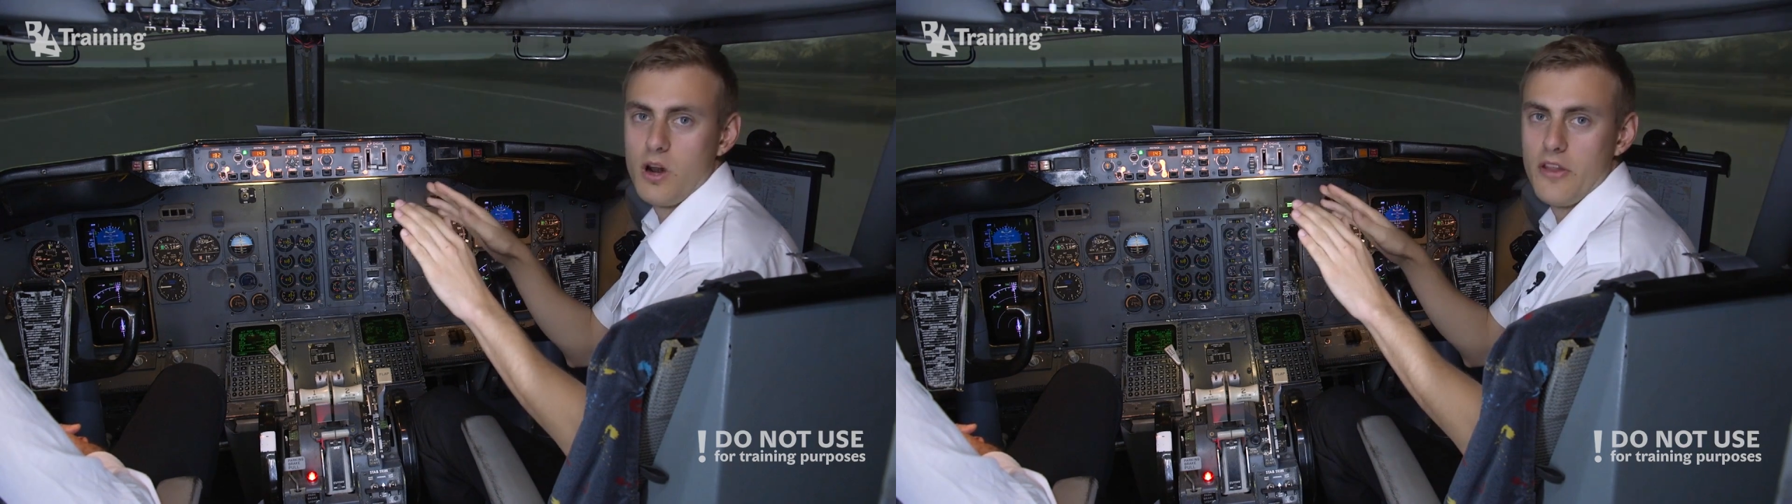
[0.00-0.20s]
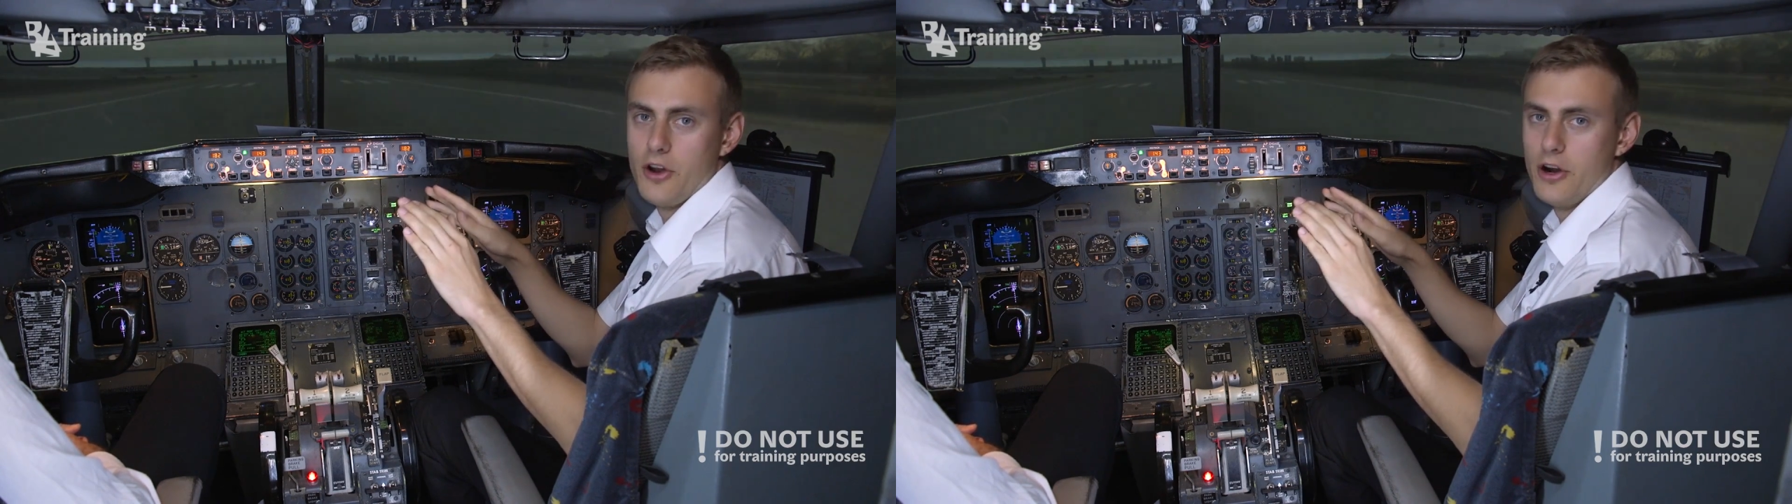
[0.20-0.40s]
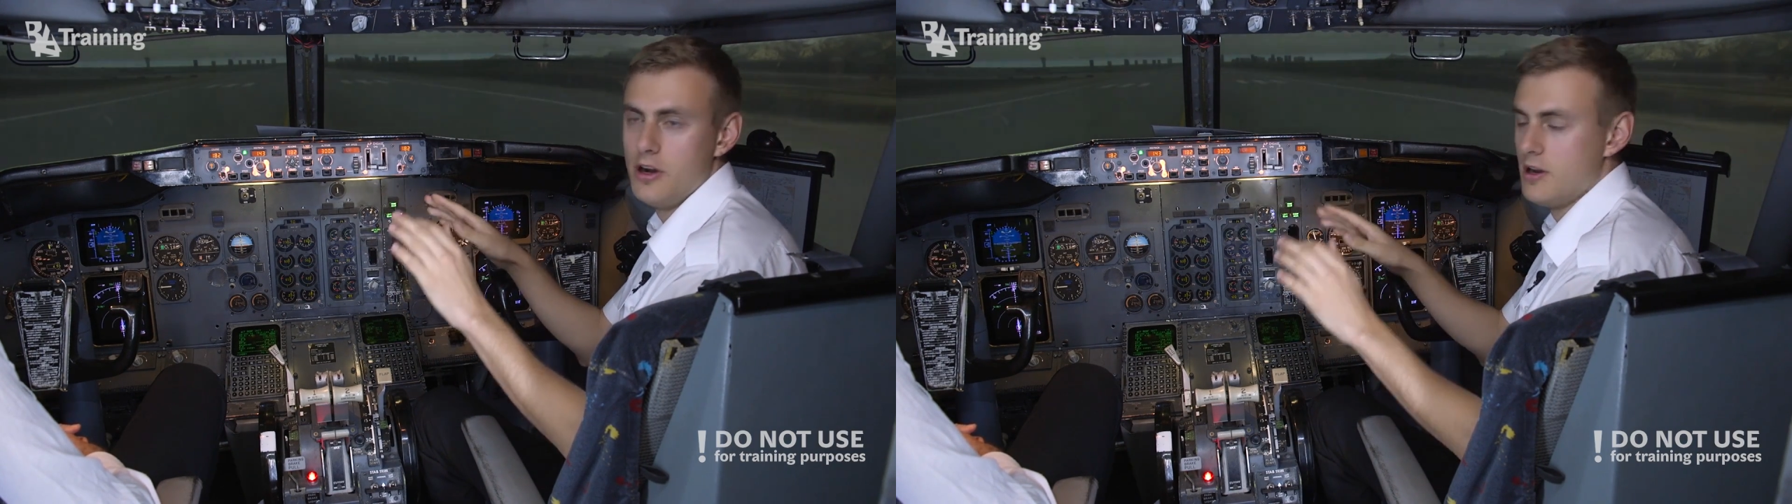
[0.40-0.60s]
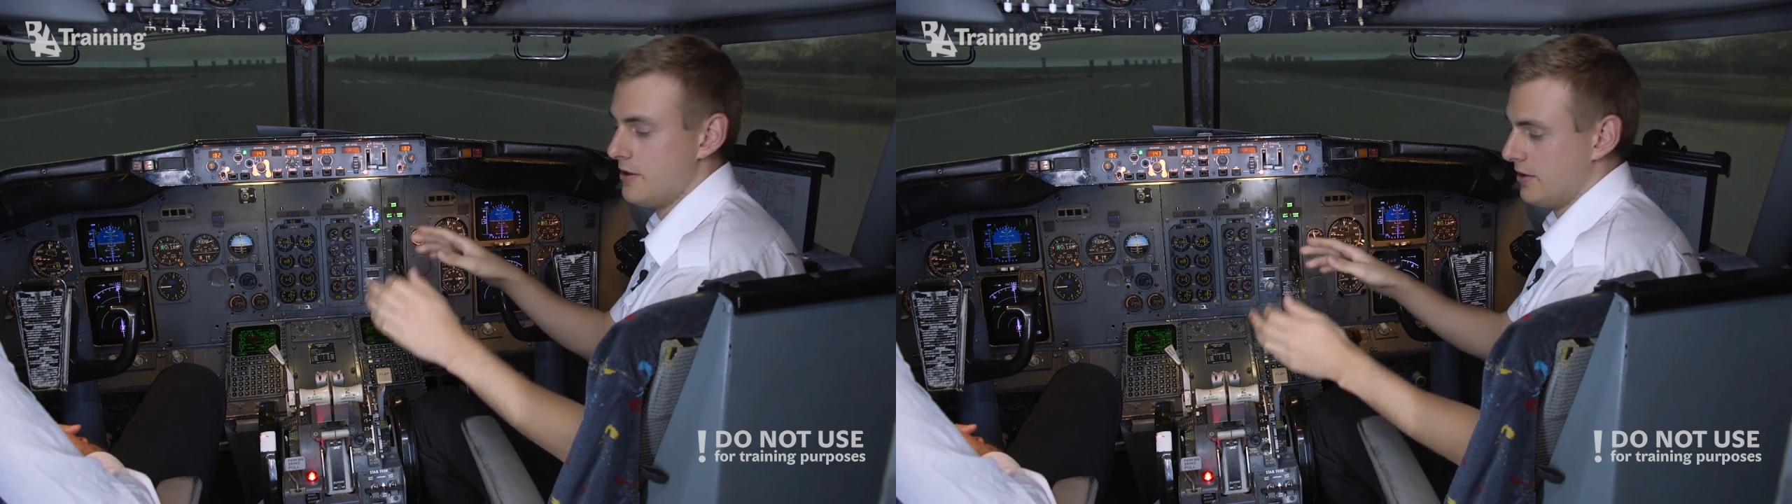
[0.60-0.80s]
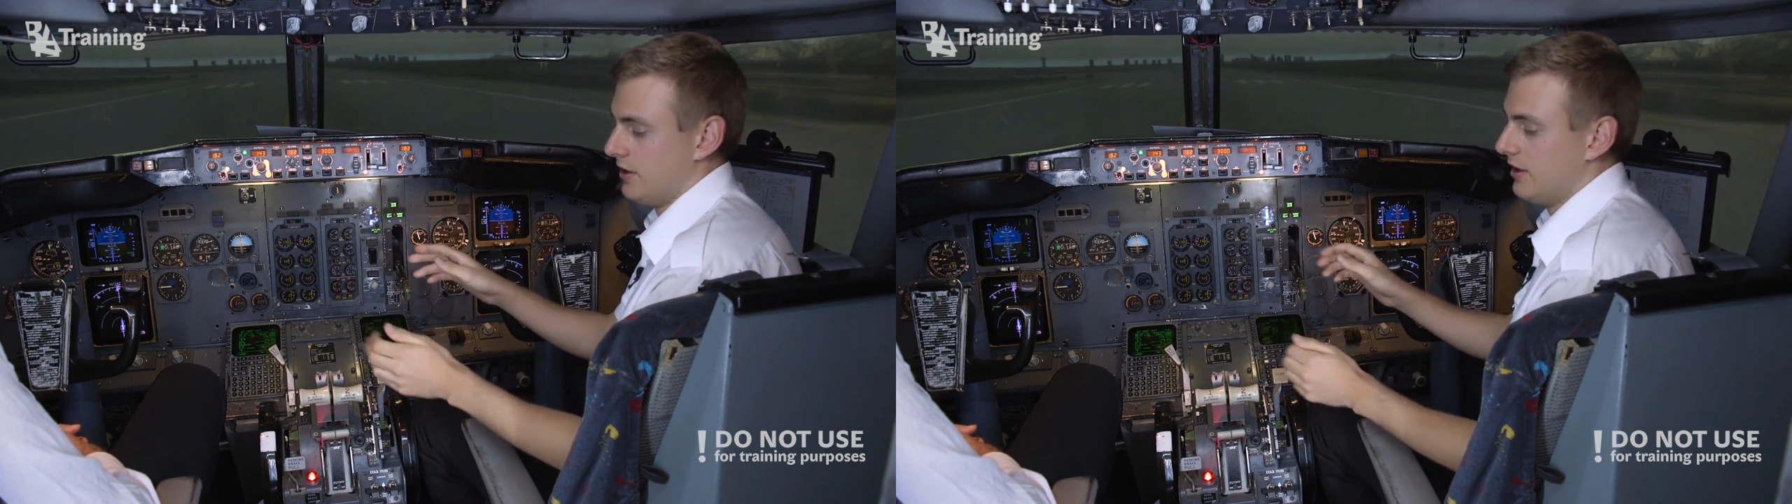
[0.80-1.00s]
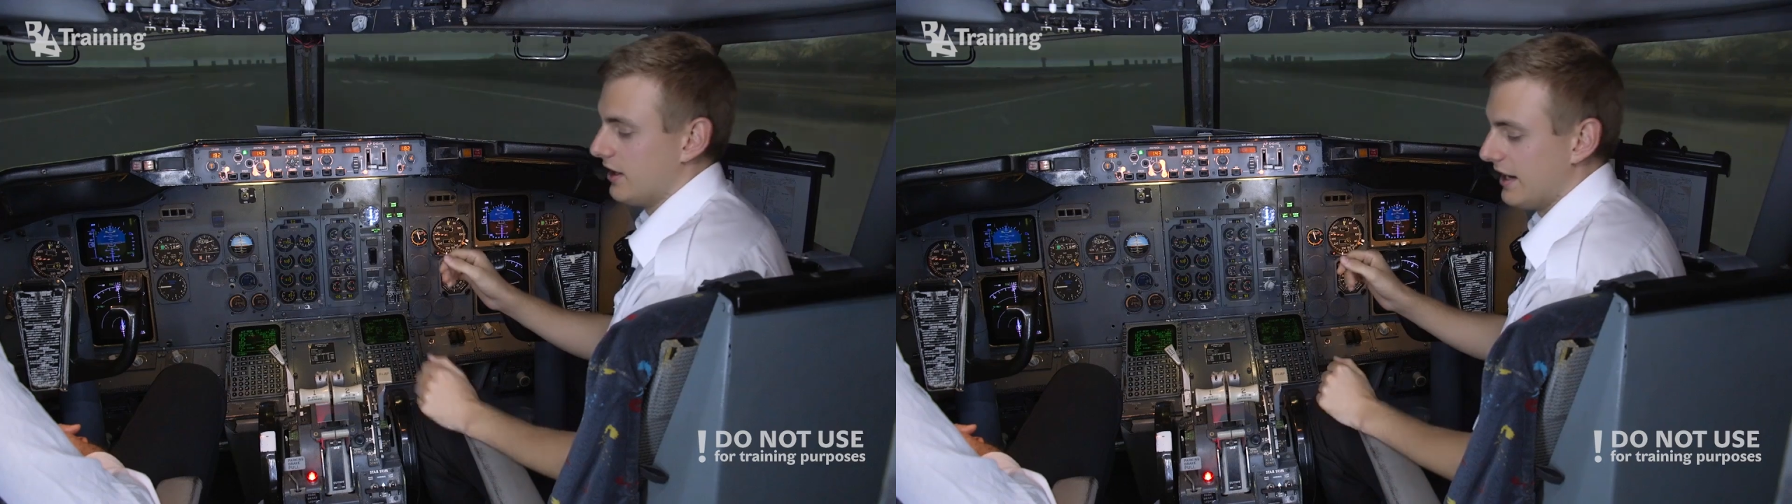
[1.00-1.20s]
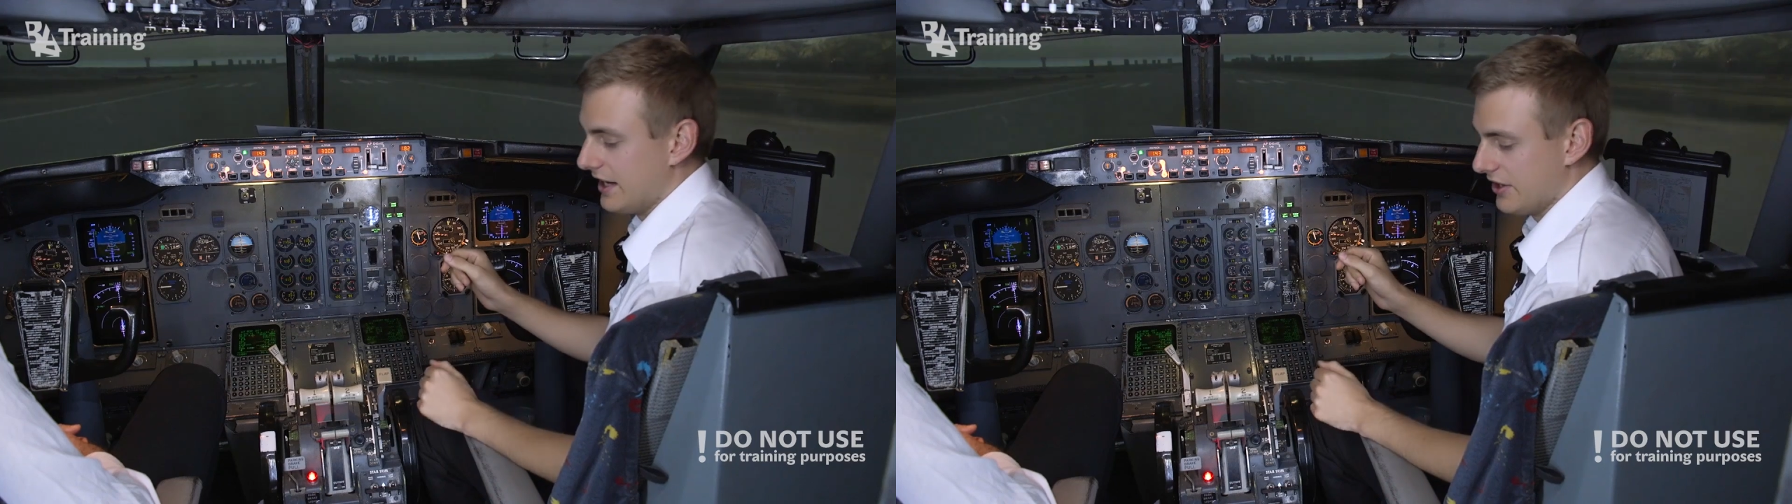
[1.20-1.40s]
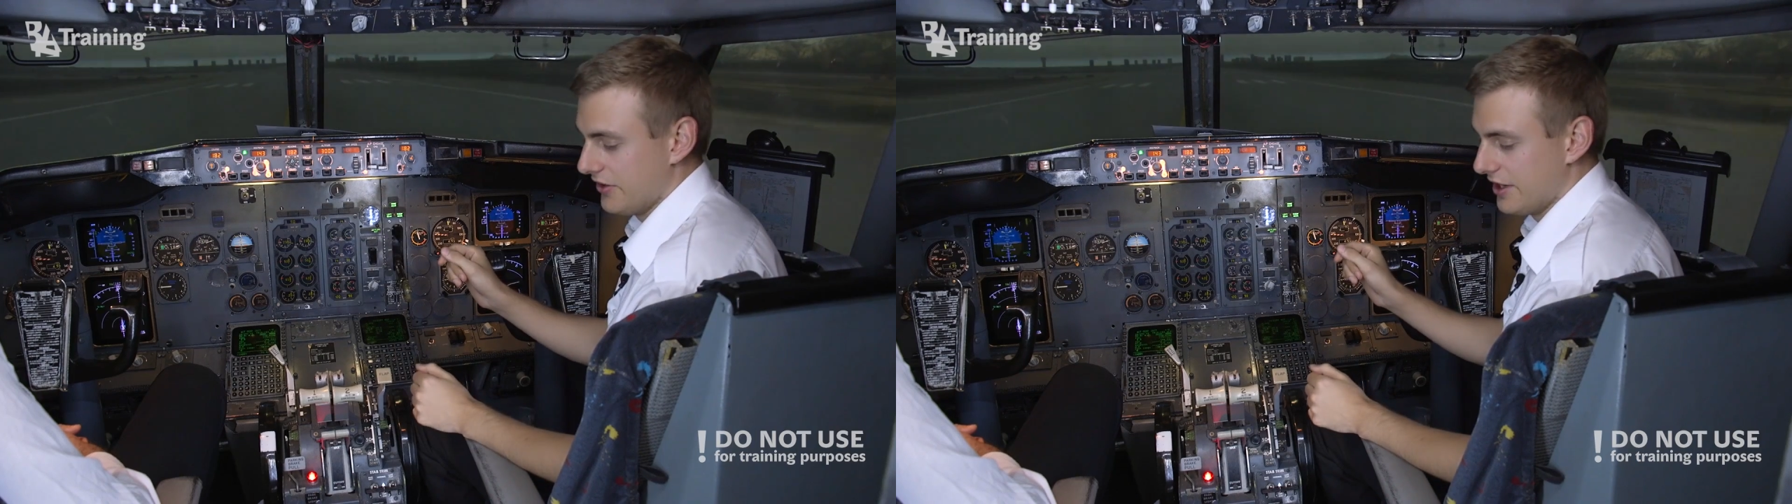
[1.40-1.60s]
rudder,
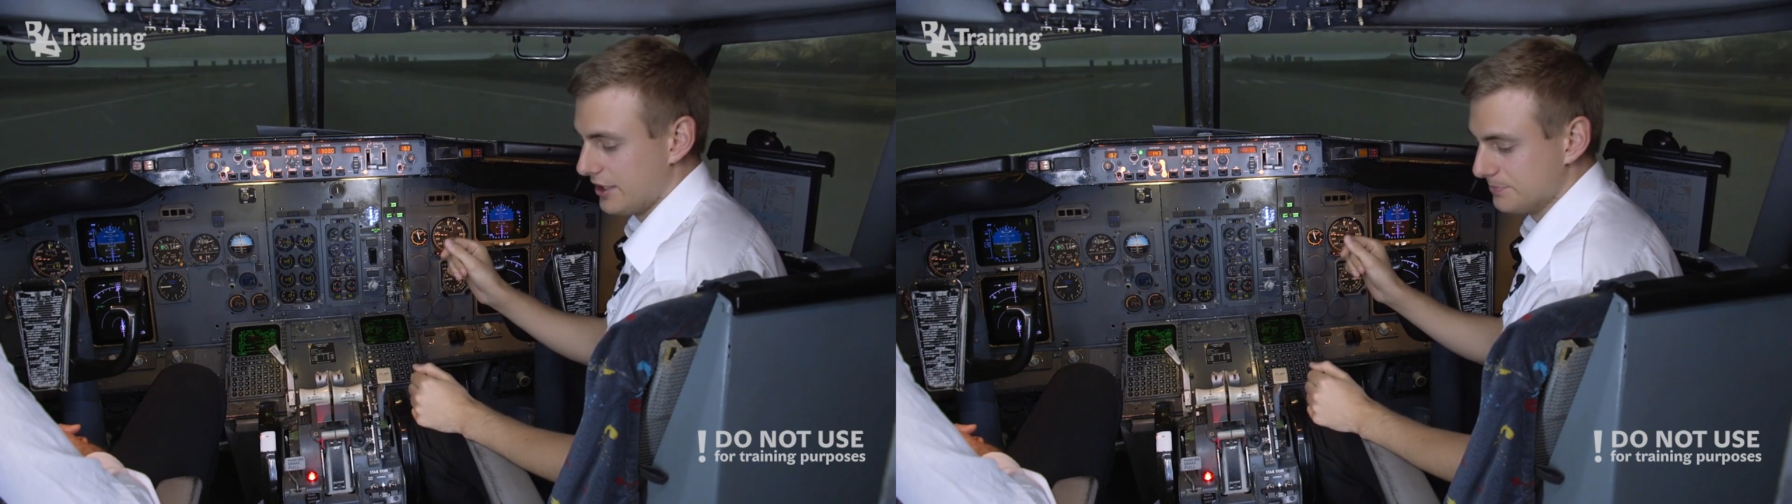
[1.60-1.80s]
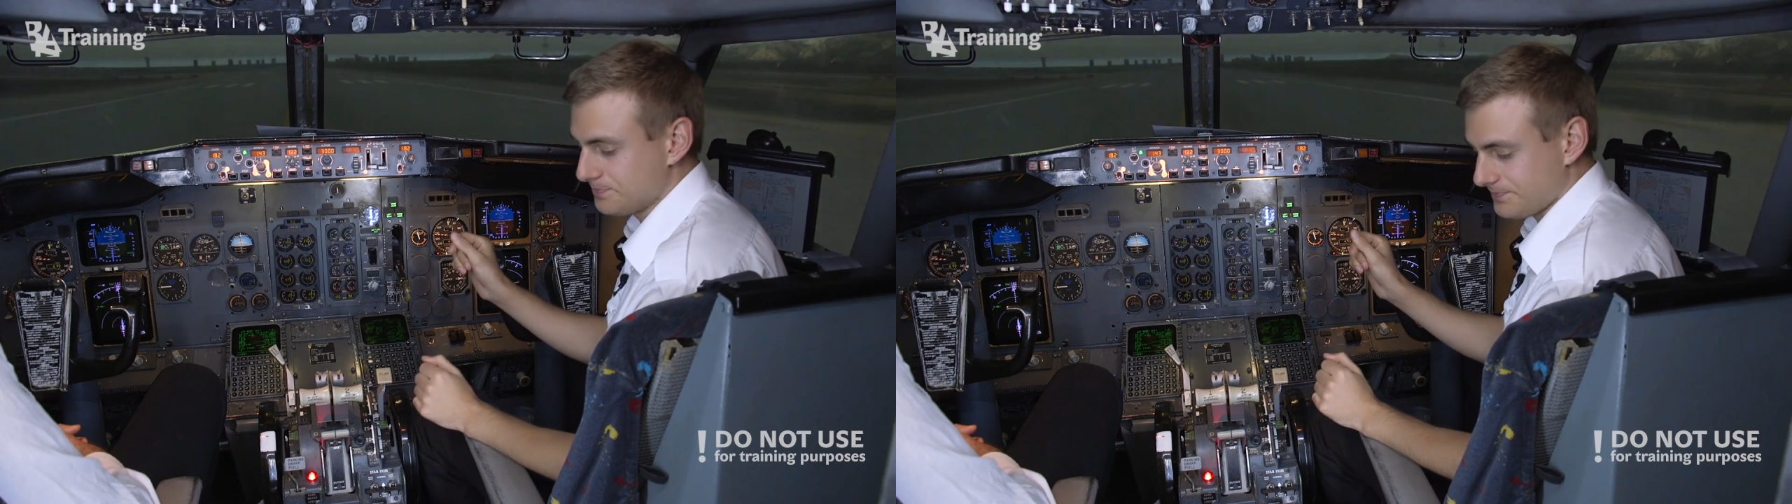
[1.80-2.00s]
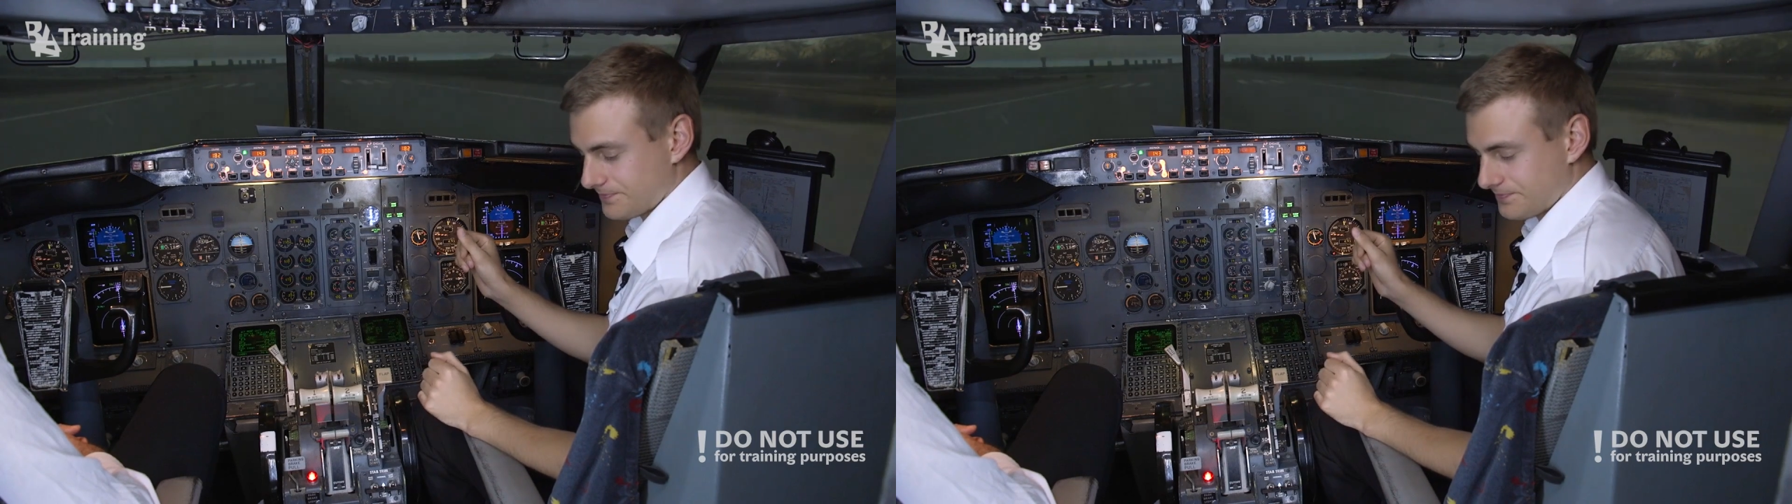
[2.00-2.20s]
and um,